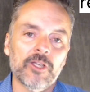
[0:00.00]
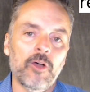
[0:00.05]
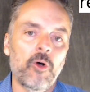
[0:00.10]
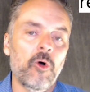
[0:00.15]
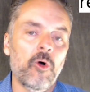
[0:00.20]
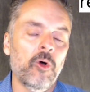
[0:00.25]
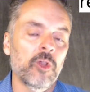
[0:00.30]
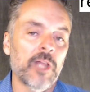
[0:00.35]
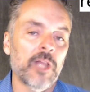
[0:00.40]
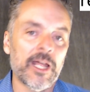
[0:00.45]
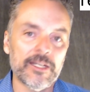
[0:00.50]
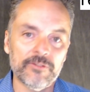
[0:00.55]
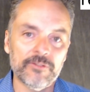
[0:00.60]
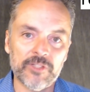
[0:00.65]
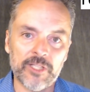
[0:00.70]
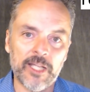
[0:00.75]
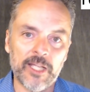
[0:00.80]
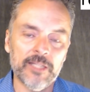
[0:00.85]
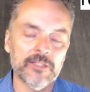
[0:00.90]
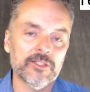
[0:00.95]
a whole lot of
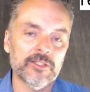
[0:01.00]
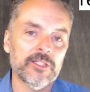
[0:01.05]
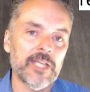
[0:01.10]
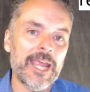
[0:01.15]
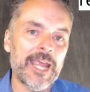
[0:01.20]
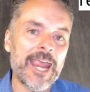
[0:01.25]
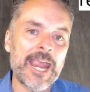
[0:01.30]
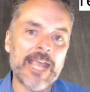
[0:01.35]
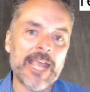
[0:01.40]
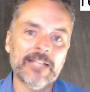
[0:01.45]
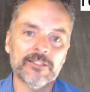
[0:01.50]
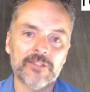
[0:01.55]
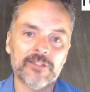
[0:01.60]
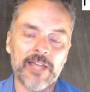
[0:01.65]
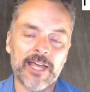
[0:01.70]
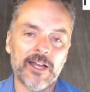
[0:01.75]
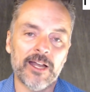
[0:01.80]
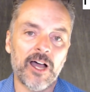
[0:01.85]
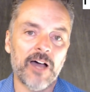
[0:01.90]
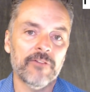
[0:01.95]
sense to hand
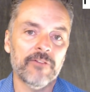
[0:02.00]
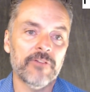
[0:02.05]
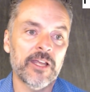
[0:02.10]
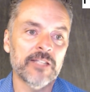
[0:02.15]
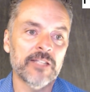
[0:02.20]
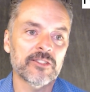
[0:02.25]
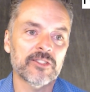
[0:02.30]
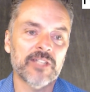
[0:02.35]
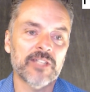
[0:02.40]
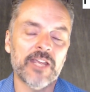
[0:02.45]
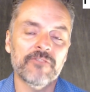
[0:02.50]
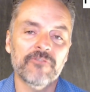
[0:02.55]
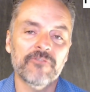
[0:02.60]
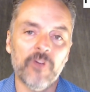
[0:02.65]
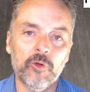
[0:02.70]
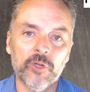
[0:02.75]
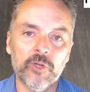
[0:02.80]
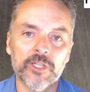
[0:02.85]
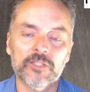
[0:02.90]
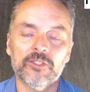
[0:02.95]
that off and stay
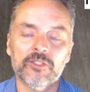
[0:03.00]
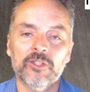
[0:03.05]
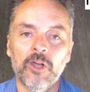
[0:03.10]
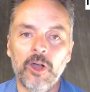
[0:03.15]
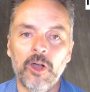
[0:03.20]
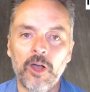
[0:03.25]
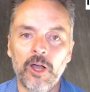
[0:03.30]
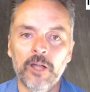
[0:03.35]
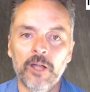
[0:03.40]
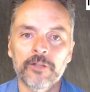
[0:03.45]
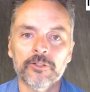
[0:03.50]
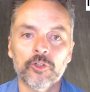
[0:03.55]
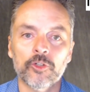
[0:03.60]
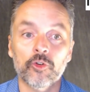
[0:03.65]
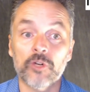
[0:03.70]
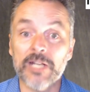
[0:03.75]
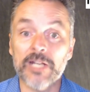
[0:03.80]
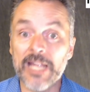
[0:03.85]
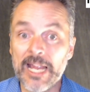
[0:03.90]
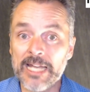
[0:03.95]
focused on
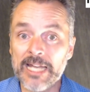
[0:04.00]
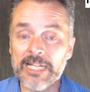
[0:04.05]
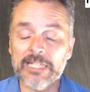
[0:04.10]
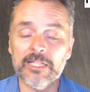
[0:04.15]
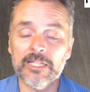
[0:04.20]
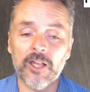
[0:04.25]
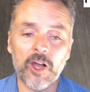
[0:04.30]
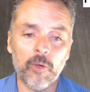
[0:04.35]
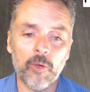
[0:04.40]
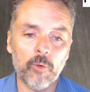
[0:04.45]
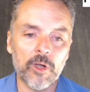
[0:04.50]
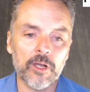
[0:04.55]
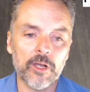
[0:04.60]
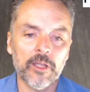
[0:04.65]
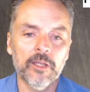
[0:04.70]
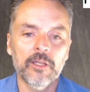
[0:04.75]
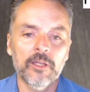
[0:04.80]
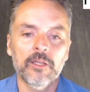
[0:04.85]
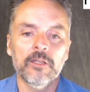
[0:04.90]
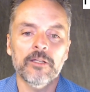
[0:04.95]
creating the artwork.
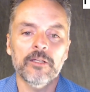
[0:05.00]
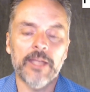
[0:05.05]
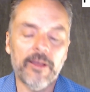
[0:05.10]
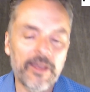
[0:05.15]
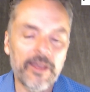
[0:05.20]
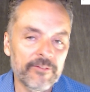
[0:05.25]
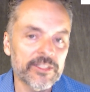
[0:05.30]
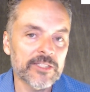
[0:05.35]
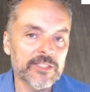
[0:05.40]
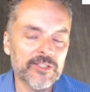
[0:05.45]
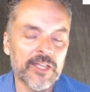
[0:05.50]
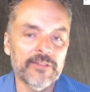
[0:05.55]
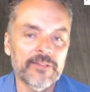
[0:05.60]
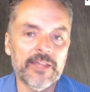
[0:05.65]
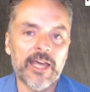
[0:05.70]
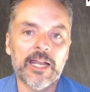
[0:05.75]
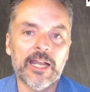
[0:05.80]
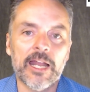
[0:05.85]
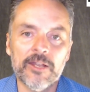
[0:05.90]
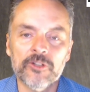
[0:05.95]
Now, having said
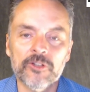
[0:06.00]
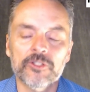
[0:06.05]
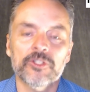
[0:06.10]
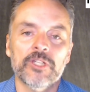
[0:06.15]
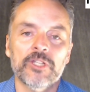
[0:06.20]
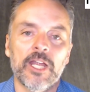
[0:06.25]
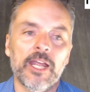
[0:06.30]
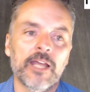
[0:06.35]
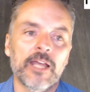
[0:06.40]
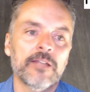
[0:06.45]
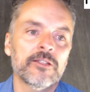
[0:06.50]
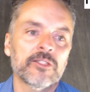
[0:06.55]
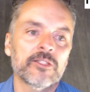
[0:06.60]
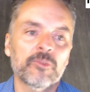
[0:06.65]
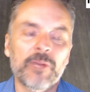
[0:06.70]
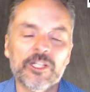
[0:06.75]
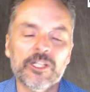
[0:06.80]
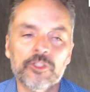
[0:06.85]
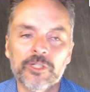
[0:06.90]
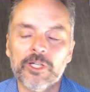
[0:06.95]
that, I understand,
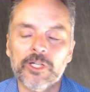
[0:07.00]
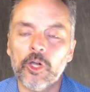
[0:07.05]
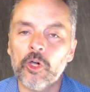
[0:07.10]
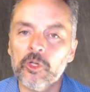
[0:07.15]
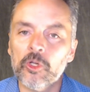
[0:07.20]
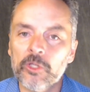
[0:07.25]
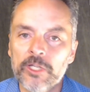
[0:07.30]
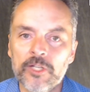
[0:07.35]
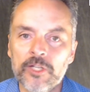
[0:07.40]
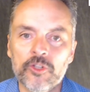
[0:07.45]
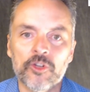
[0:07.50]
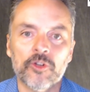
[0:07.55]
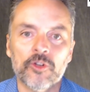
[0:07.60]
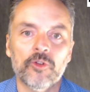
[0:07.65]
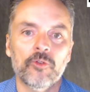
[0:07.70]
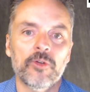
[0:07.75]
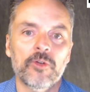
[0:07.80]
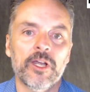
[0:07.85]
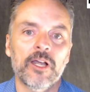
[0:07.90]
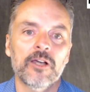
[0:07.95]
especially early in your
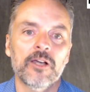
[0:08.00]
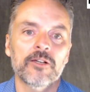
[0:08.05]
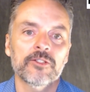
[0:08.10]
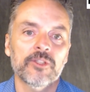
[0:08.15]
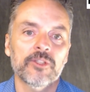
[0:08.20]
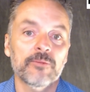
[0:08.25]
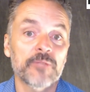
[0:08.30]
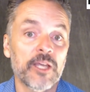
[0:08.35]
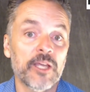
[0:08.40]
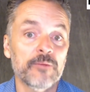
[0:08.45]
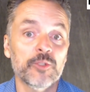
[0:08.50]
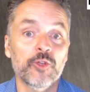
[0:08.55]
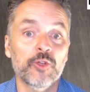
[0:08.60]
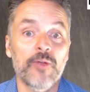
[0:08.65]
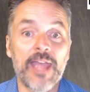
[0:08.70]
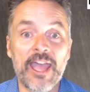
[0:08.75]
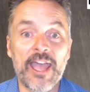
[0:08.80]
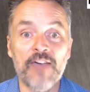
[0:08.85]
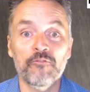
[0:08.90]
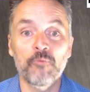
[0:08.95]
career, sometimes you
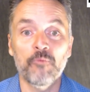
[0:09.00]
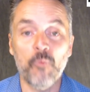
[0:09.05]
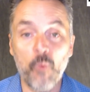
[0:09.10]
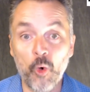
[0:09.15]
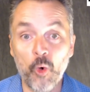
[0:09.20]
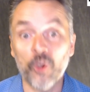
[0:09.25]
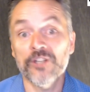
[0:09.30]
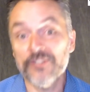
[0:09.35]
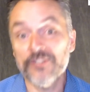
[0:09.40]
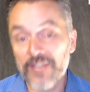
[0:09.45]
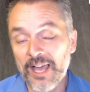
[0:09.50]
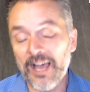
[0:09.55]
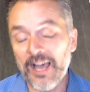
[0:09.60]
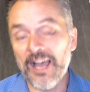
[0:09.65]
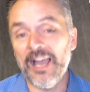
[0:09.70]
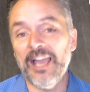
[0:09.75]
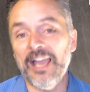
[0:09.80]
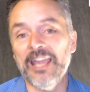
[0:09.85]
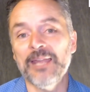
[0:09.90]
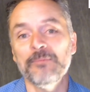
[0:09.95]
have more
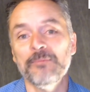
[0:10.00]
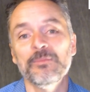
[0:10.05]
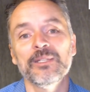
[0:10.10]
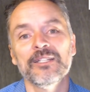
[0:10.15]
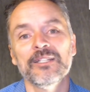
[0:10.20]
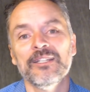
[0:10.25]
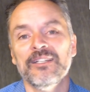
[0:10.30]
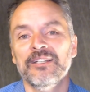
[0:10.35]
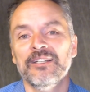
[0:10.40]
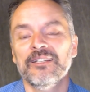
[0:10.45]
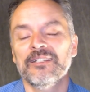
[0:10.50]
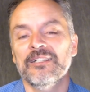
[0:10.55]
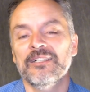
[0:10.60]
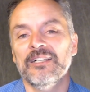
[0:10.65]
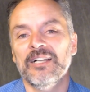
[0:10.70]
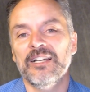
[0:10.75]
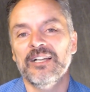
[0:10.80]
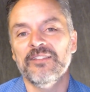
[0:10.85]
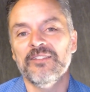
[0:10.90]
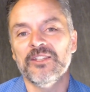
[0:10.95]
time
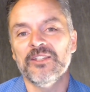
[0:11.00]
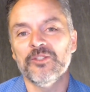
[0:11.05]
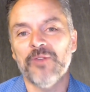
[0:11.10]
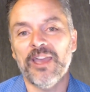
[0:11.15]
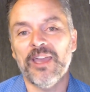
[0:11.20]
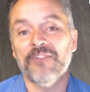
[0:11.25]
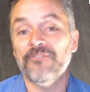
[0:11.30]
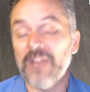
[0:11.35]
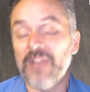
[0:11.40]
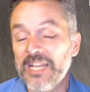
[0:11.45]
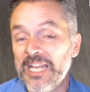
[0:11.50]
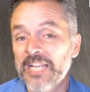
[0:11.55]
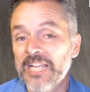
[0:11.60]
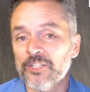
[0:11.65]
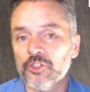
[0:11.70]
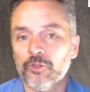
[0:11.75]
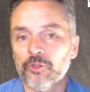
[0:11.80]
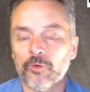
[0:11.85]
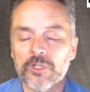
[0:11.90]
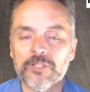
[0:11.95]
than you have
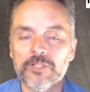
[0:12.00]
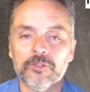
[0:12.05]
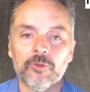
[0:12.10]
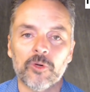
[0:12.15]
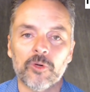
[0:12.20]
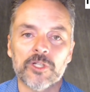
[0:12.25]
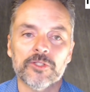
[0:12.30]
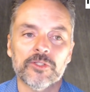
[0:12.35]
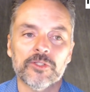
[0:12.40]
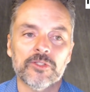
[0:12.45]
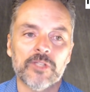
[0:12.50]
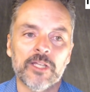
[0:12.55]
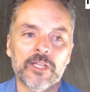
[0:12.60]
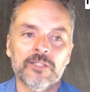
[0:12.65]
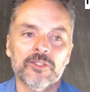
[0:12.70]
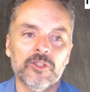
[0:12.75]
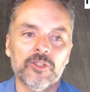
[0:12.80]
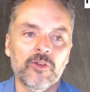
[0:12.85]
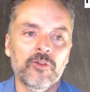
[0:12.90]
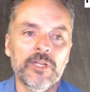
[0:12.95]
financial resources. And
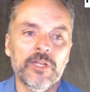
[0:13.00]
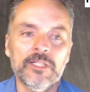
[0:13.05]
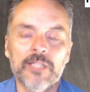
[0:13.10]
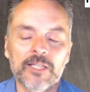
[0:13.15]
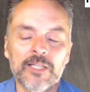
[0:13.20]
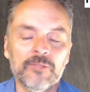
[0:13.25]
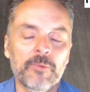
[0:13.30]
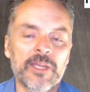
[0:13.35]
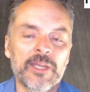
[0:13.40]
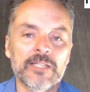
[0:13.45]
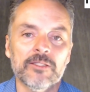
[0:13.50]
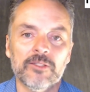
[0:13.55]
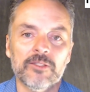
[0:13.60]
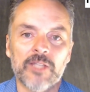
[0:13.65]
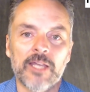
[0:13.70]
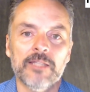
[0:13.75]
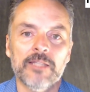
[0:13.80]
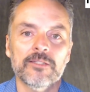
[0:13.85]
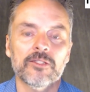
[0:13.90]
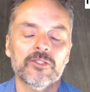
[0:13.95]
so it does make
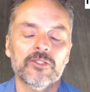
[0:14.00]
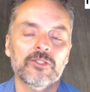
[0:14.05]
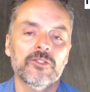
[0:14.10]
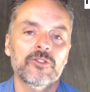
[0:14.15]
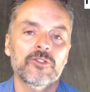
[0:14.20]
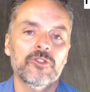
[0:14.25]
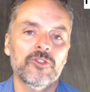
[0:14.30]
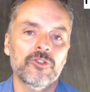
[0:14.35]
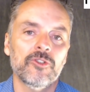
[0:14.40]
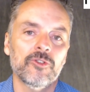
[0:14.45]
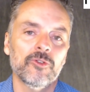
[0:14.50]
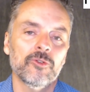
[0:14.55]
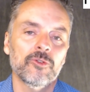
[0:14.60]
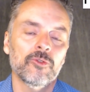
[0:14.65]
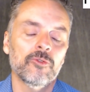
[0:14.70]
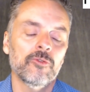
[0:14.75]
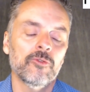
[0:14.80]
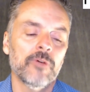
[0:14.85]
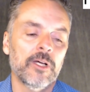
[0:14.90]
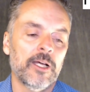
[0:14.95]
sense
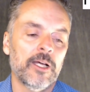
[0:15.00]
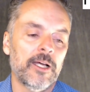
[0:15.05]
to